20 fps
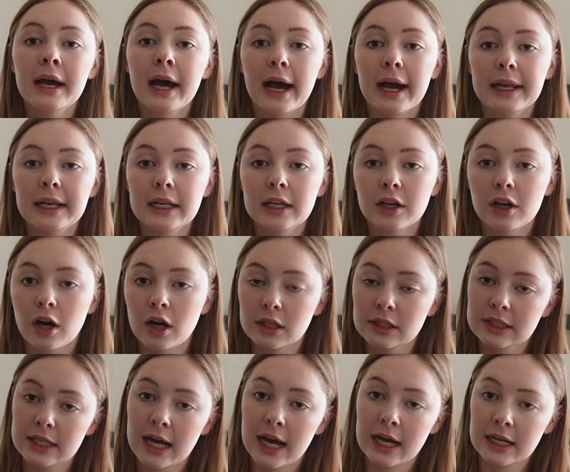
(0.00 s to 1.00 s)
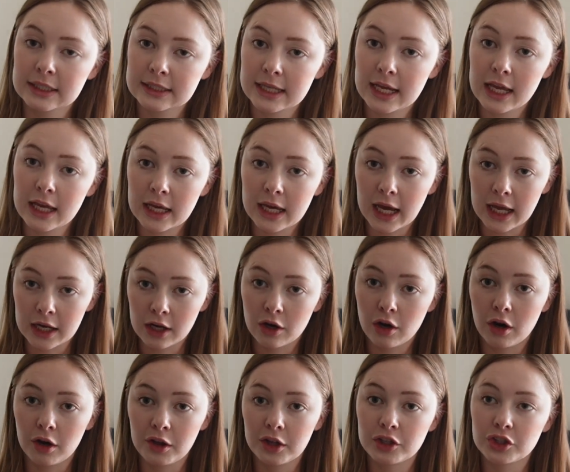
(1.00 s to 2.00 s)
I need to contact a
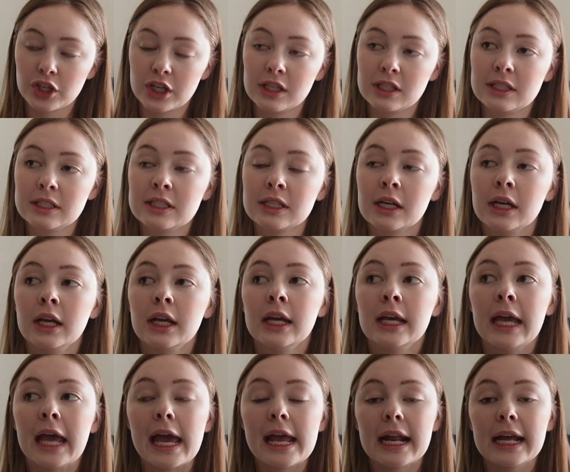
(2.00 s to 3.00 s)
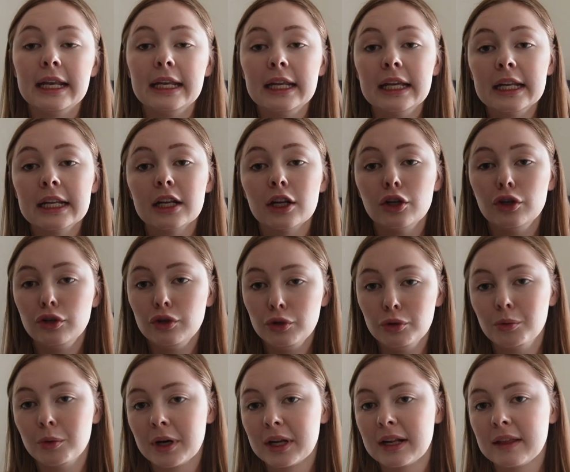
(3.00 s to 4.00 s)
gynecologist and I needed a
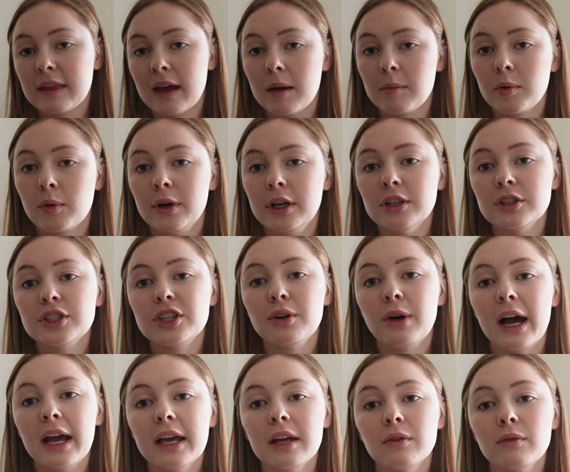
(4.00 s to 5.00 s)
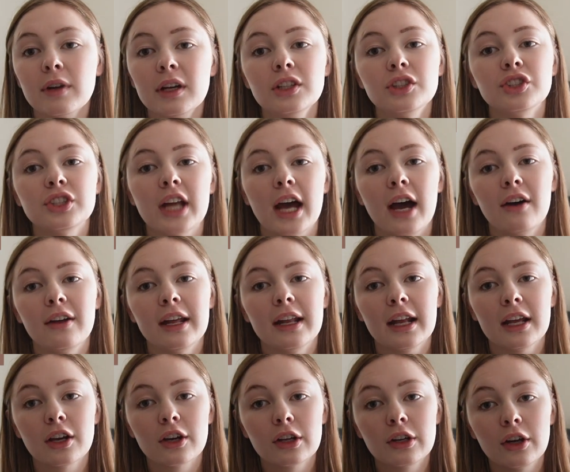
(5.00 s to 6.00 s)
new one at that point. So I had reached out and
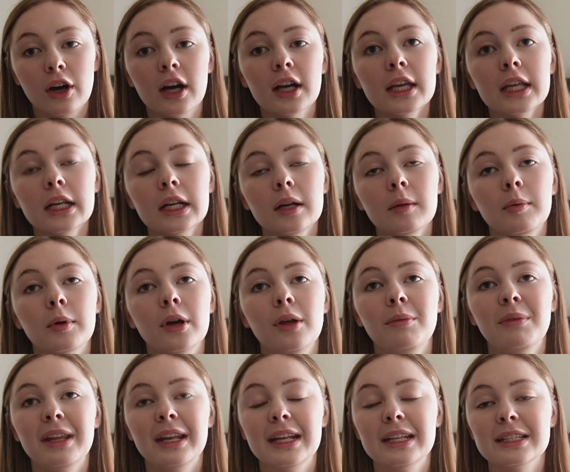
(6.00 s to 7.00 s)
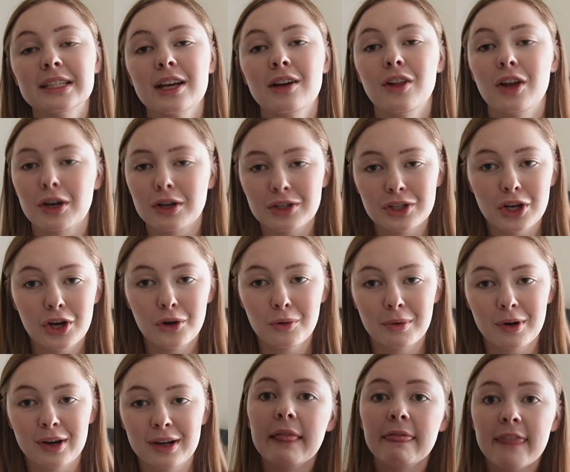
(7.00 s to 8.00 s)
I could not get an appointment until October.